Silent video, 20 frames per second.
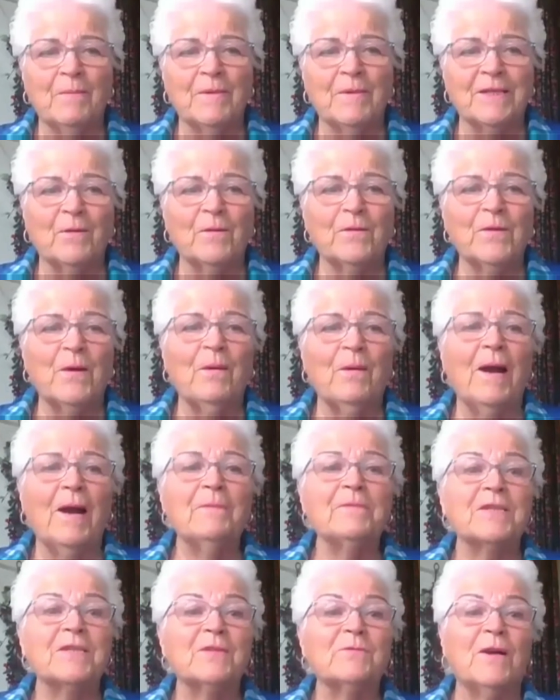it doubly, although
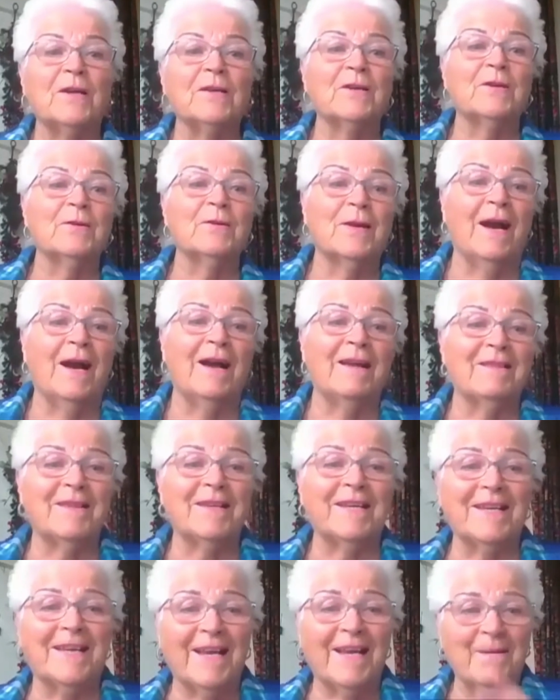I was the one who I
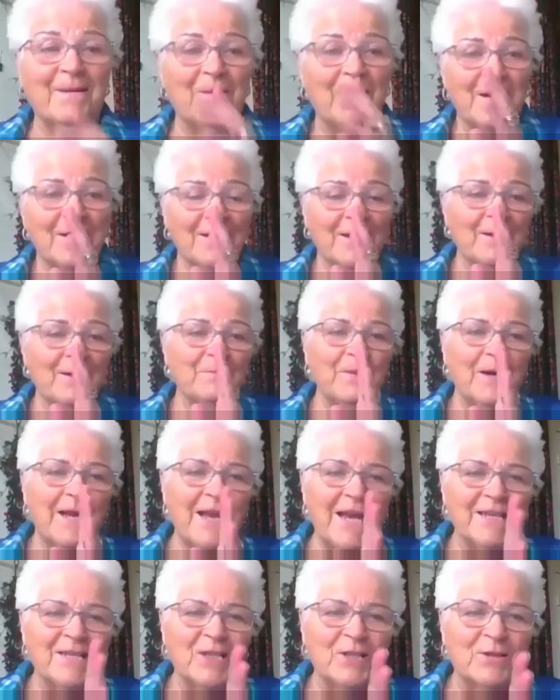think kept
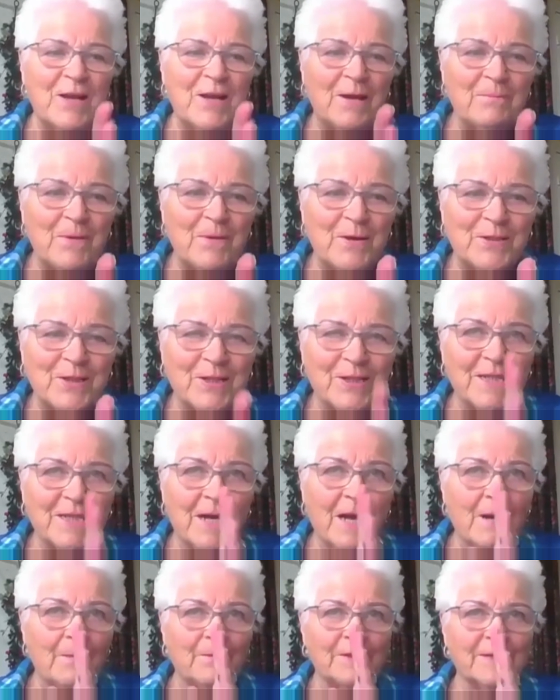my head straight most of the
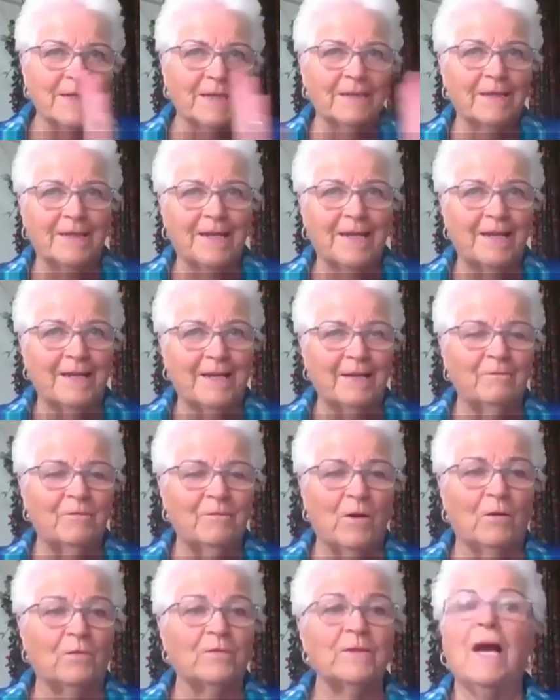time and didn't get
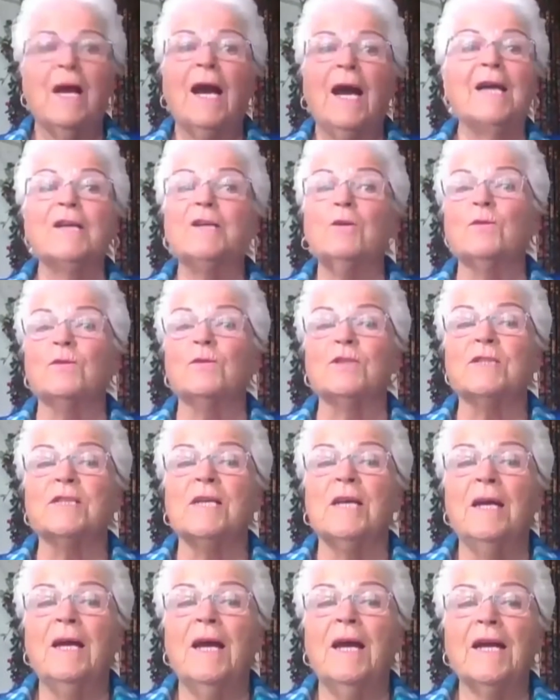involved. I
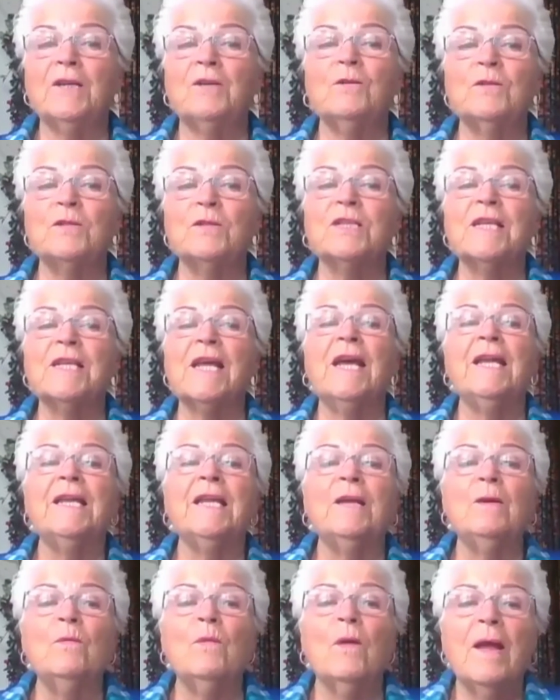couldn't
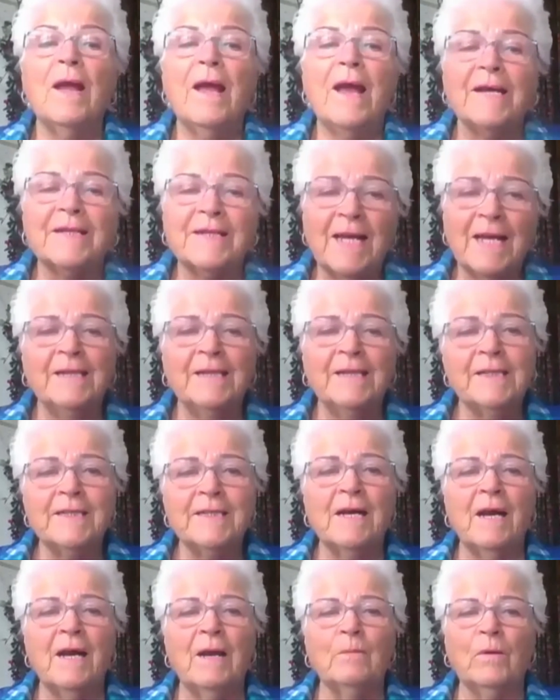at any
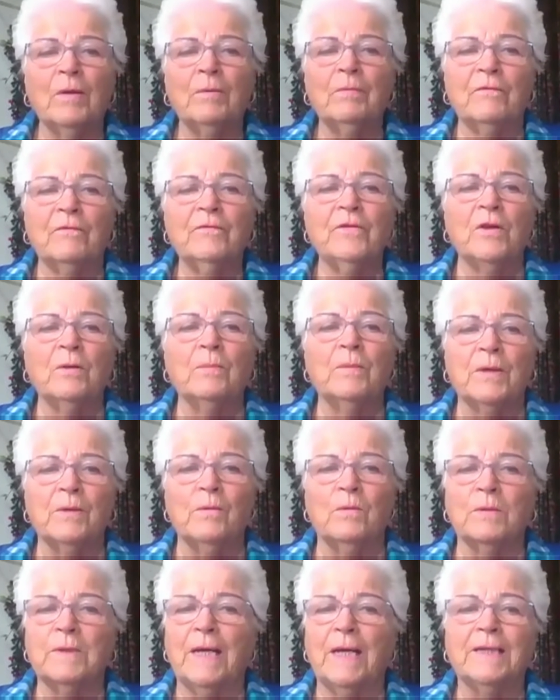time we were
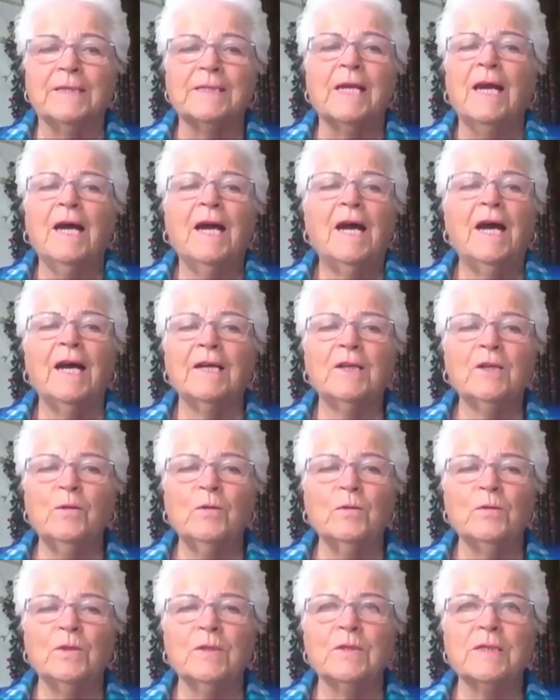filming all that, I
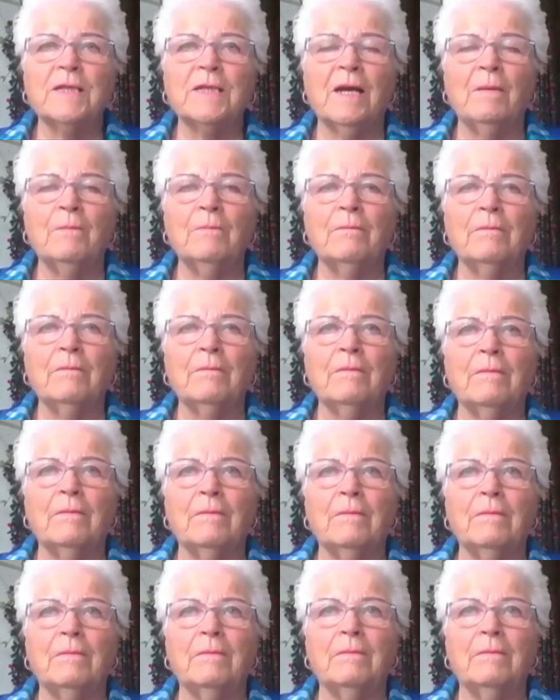couldn't come